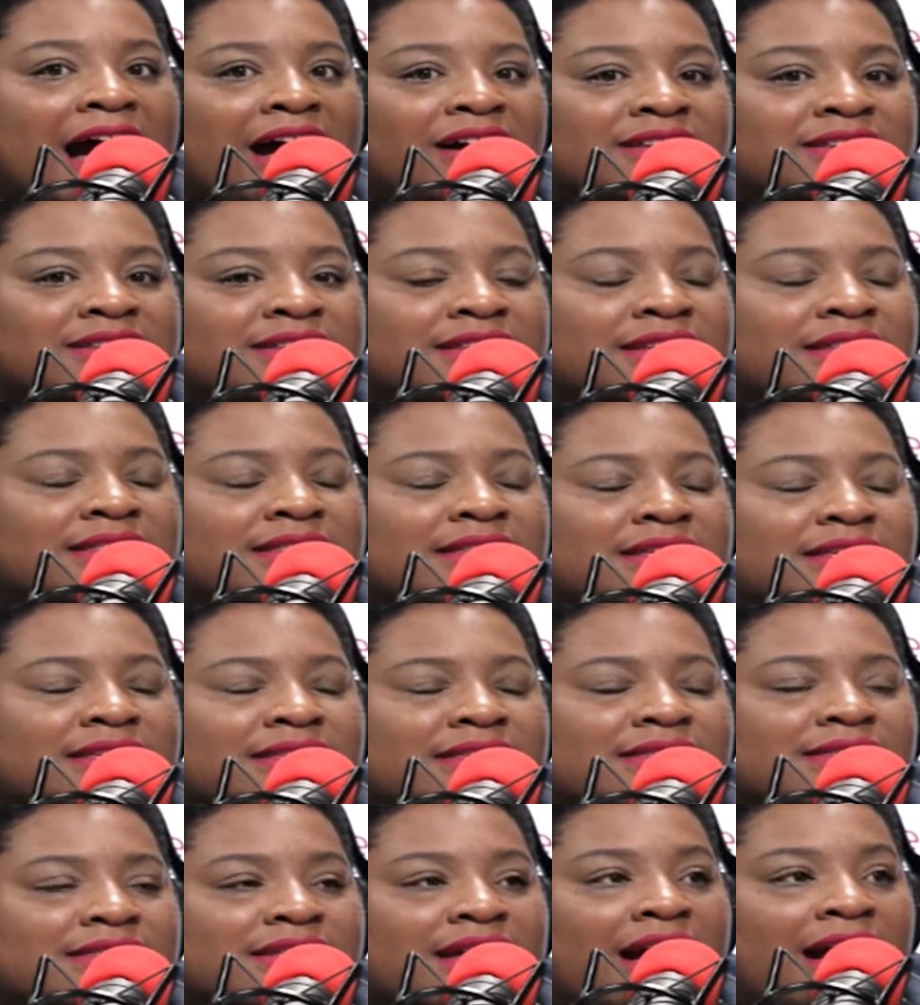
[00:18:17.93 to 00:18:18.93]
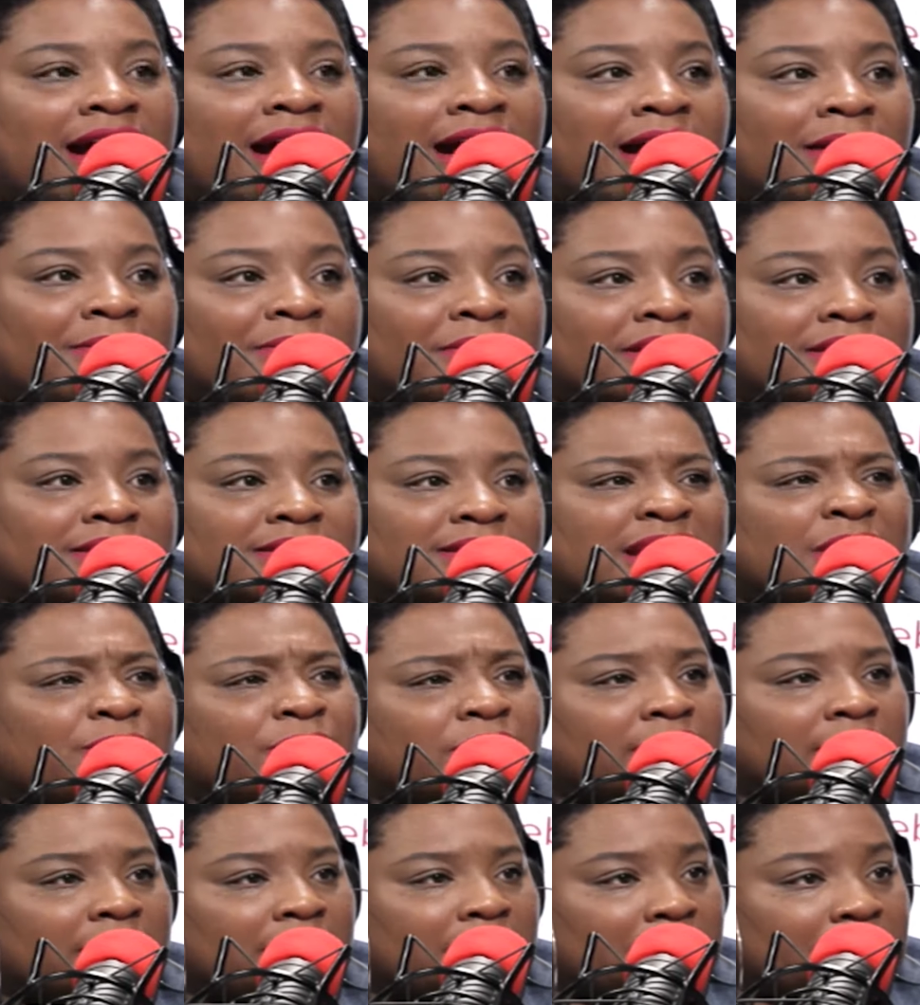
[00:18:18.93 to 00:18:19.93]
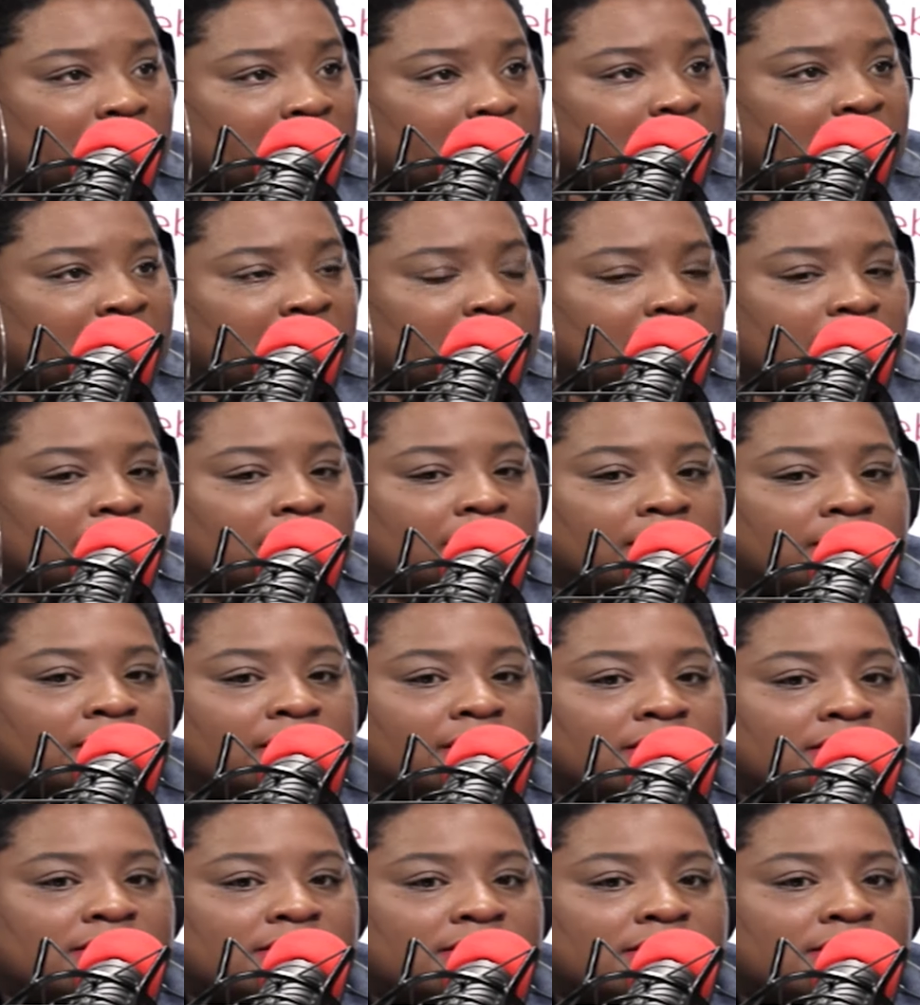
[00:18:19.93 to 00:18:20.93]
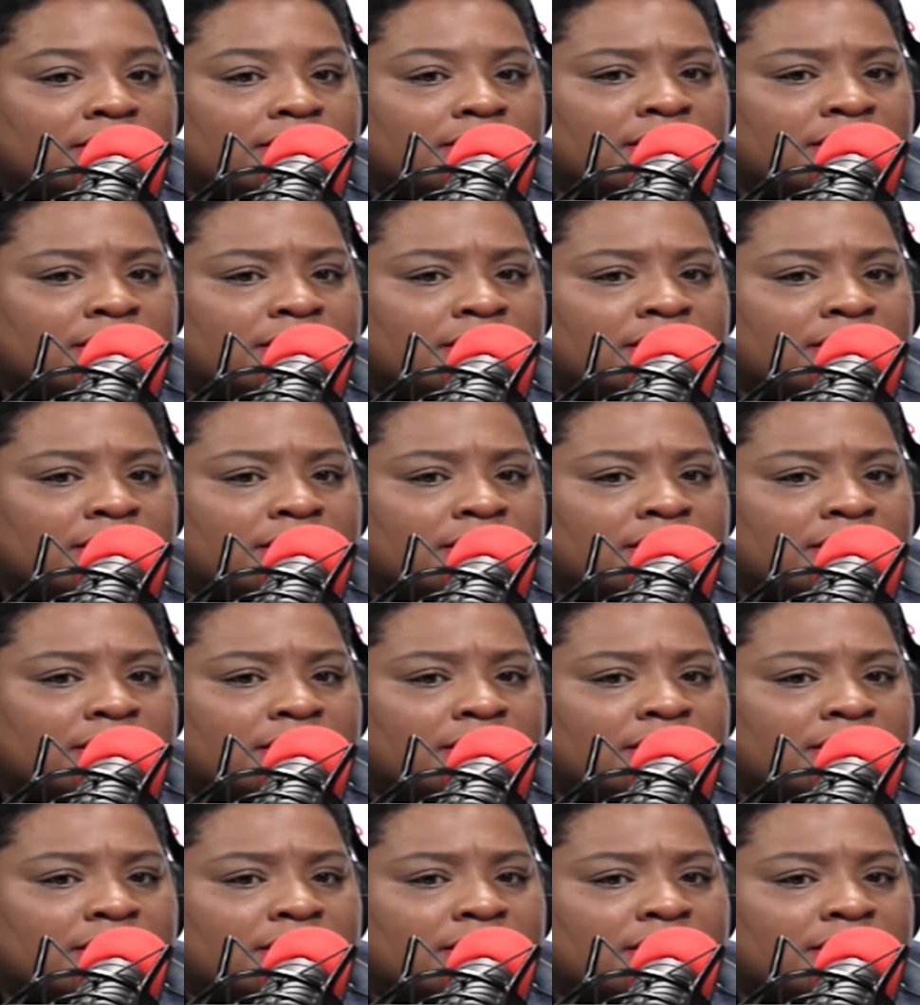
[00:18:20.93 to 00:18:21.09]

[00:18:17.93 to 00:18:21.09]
I'll see these comments, and I want to get your opinion on this.